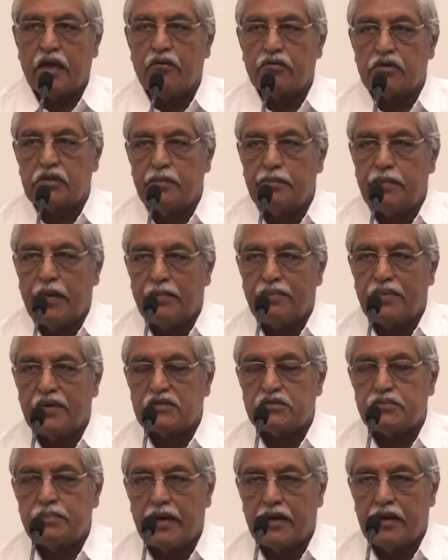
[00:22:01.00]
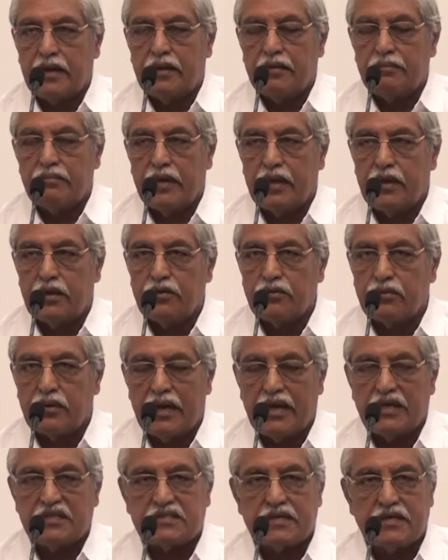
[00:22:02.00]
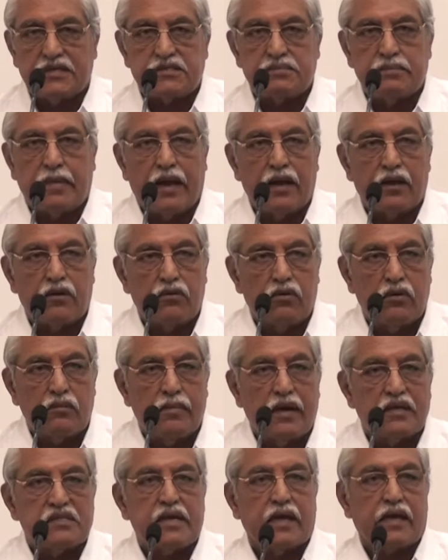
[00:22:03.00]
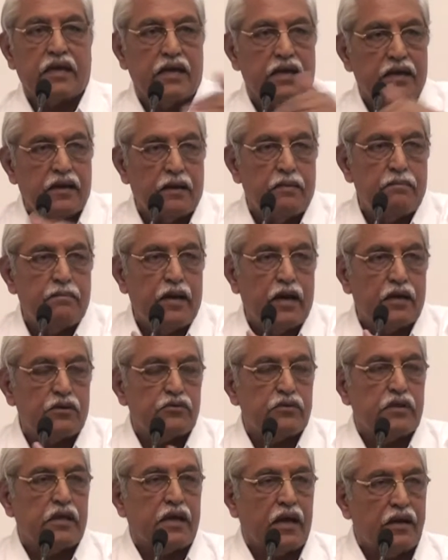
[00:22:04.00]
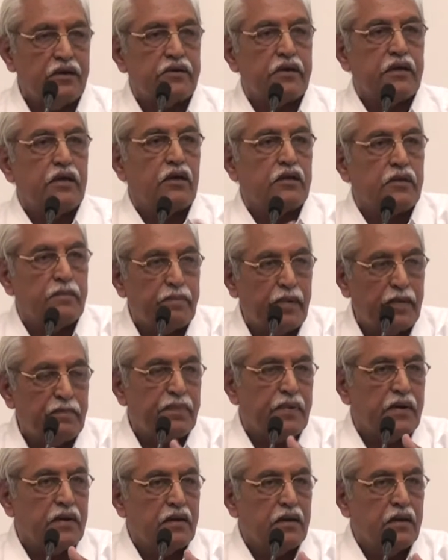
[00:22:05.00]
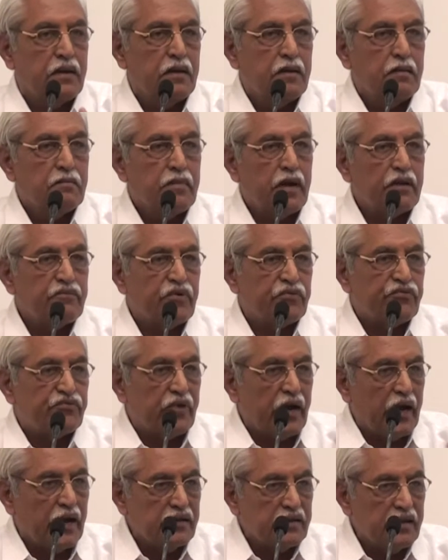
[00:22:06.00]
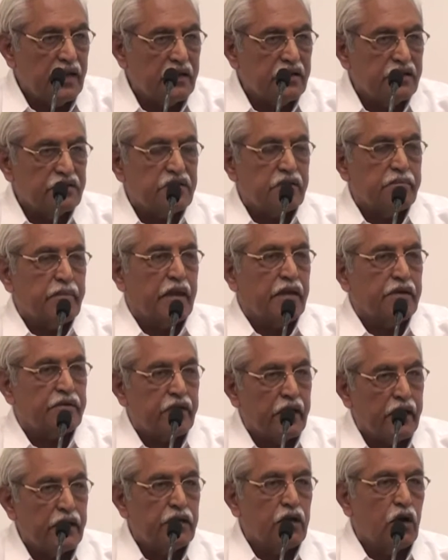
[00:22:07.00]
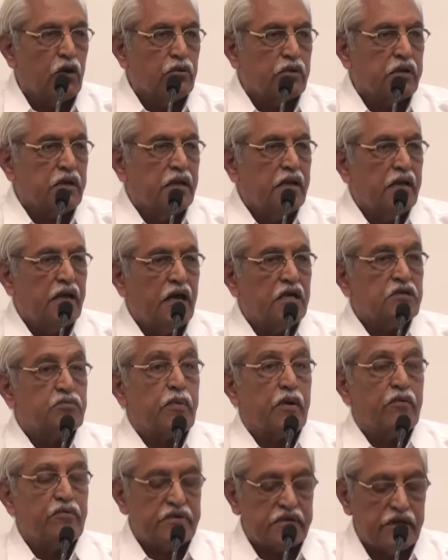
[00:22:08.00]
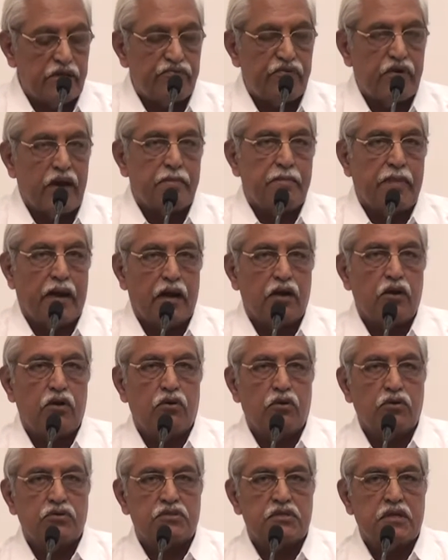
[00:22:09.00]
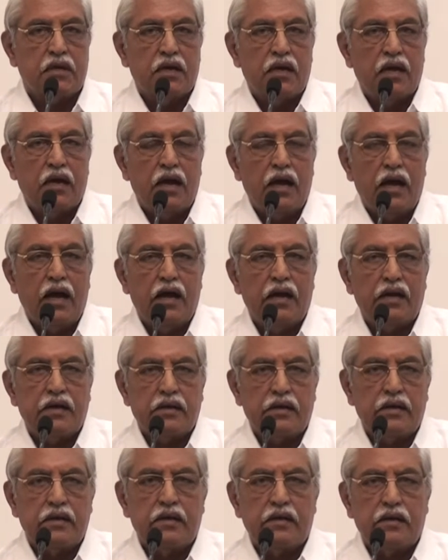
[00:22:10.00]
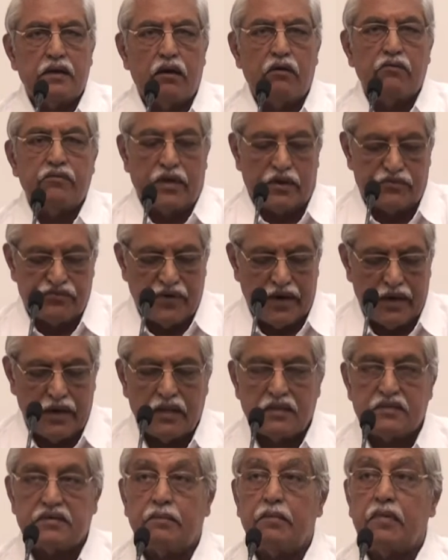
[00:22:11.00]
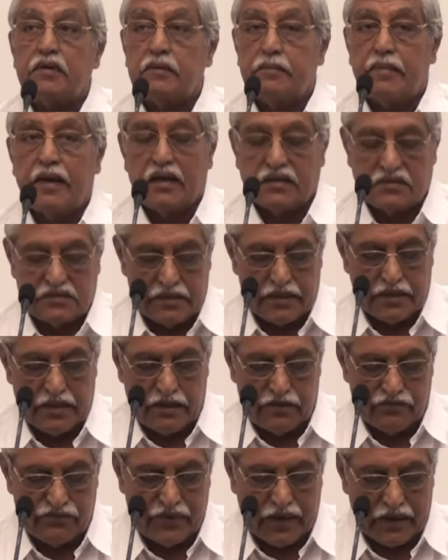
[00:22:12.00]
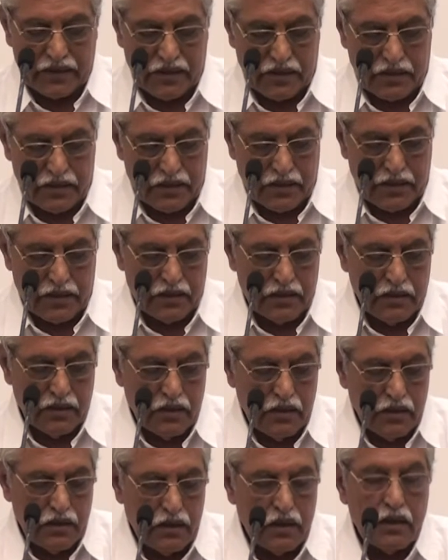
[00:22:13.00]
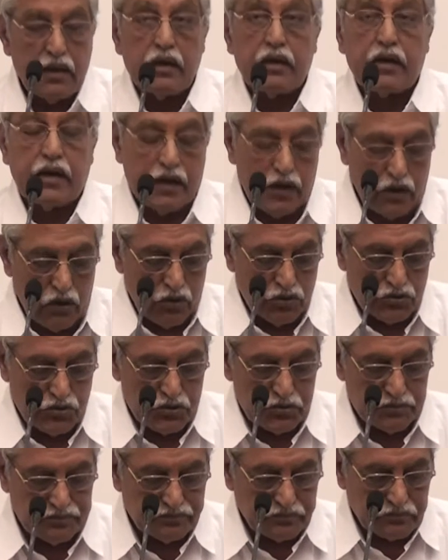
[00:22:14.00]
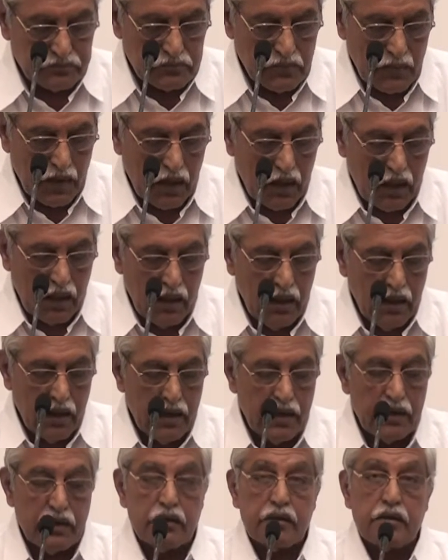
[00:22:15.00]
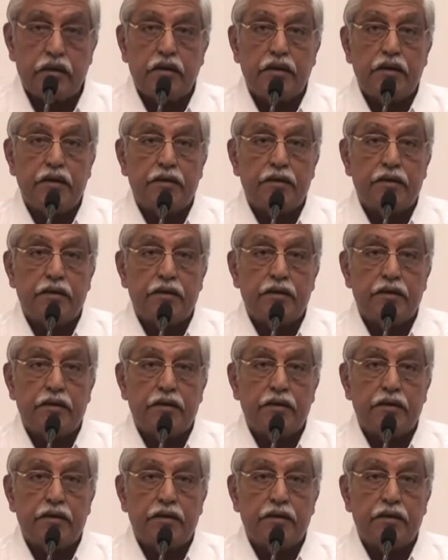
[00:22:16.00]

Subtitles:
out of the people's money being utilized as bank loan must again come back to the country or the people. But we find that this is being drained out as provision for bad loans. And now we are finding some of the banks are in fact in red also. And